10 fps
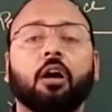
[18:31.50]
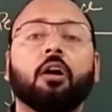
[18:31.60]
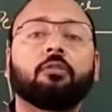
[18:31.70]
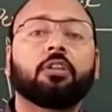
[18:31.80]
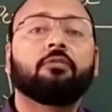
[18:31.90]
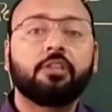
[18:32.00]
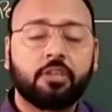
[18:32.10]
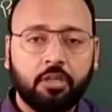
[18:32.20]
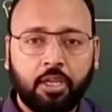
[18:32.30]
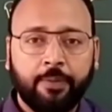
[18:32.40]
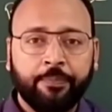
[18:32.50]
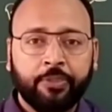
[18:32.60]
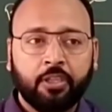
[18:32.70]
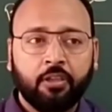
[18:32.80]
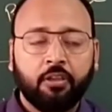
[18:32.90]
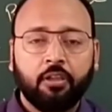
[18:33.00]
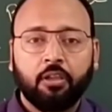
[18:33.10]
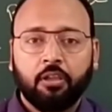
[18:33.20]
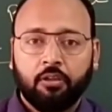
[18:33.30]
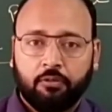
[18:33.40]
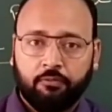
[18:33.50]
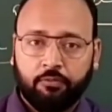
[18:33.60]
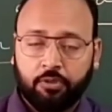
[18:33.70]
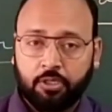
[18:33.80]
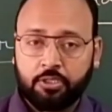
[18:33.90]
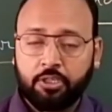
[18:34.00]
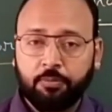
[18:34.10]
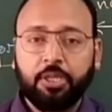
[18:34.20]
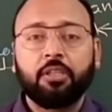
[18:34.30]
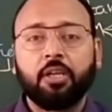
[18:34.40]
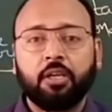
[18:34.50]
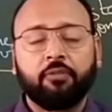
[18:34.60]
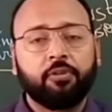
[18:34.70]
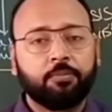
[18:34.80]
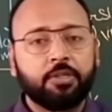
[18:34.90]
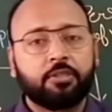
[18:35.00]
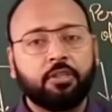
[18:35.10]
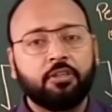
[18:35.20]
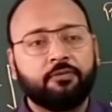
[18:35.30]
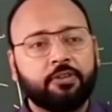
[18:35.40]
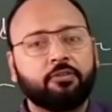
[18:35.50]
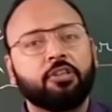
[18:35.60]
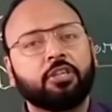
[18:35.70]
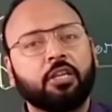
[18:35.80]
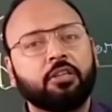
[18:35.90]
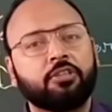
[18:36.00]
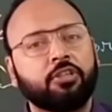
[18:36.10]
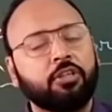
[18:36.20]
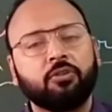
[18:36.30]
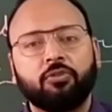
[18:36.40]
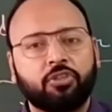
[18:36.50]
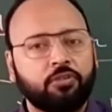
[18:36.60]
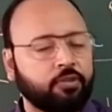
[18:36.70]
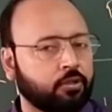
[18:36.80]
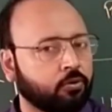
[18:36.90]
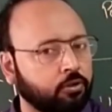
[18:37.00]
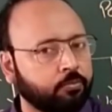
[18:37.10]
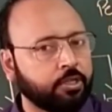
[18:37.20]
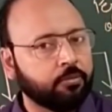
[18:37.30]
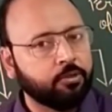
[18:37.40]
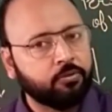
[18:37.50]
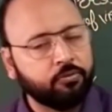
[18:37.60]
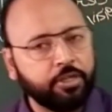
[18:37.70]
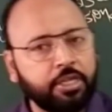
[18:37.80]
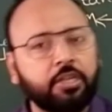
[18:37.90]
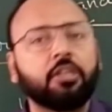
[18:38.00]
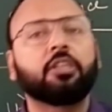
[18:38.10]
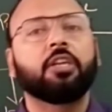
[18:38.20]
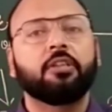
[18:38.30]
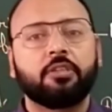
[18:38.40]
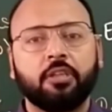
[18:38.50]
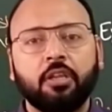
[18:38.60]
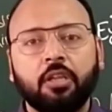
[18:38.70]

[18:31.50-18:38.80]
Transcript: How they will study? Does it mean that if the person is visually challenged, he or she will not be able to read the things?